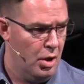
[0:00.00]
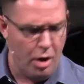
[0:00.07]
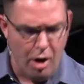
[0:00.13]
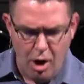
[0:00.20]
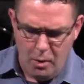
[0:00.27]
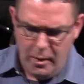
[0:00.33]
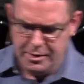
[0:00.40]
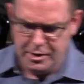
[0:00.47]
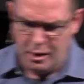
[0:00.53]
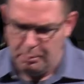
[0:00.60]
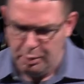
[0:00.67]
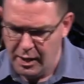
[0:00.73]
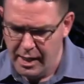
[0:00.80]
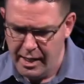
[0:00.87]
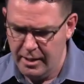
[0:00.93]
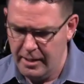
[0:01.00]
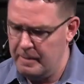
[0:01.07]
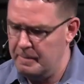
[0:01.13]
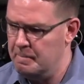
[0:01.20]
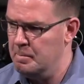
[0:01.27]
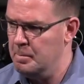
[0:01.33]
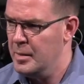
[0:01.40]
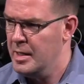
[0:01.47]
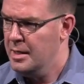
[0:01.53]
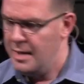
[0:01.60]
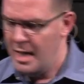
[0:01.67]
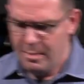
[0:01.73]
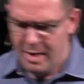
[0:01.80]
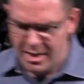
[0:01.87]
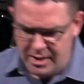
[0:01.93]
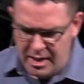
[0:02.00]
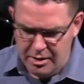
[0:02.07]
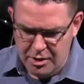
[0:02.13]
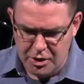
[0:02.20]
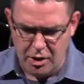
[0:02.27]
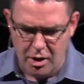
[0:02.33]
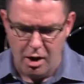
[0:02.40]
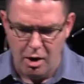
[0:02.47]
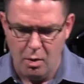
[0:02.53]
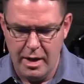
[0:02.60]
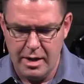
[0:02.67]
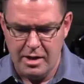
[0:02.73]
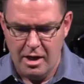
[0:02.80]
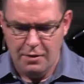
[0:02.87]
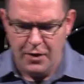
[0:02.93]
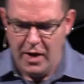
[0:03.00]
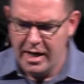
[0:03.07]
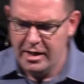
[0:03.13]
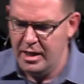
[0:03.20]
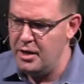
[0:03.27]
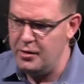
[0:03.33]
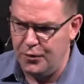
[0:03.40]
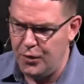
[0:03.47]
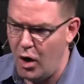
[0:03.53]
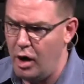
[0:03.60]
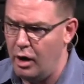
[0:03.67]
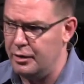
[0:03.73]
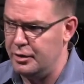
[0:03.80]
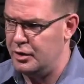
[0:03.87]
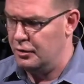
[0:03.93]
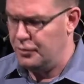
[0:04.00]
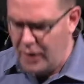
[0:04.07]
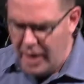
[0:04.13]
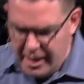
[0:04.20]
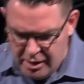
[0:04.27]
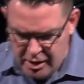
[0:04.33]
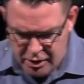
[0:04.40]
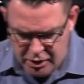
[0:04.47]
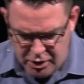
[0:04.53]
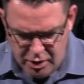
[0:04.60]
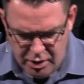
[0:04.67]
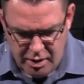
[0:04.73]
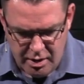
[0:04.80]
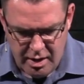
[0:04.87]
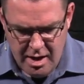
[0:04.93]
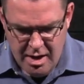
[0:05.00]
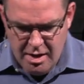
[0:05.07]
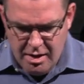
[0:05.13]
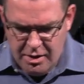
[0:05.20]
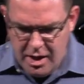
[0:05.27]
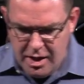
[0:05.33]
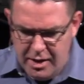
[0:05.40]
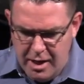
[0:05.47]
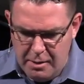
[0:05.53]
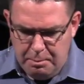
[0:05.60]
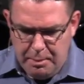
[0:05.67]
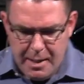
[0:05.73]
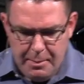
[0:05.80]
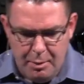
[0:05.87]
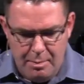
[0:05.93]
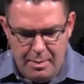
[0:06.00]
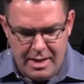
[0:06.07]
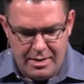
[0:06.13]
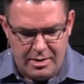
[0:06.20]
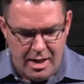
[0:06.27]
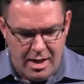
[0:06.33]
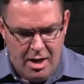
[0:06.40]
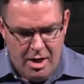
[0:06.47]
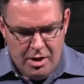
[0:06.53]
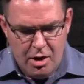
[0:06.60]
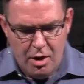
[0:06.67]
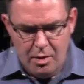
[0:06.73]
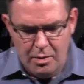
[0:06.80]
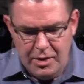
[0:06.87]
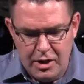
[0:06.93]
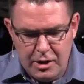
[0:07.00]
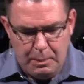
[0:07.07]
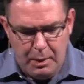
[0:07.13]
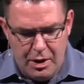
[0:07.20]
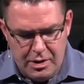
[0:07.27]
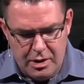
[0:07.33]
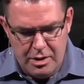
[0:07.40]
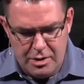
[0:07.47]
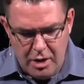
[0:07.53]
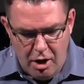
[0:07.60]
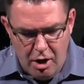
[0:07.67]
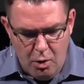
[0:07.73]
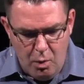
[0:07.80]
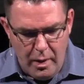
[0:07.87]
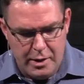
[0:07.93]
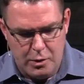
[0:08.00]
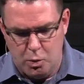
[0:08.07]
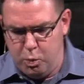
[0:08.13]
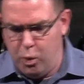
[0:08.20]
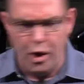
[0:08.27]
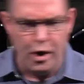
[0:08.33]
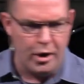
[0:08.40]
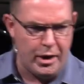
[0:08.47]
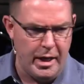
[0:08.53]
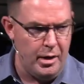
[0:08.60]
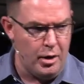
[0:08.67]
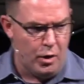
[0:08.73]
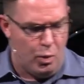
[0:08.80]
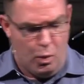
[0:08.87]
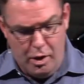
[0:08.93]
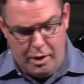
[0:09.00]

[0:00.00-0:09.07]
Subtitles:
or always complaining. They may say that you're always finding faults or finding good. That people may say, you know, this person is always working or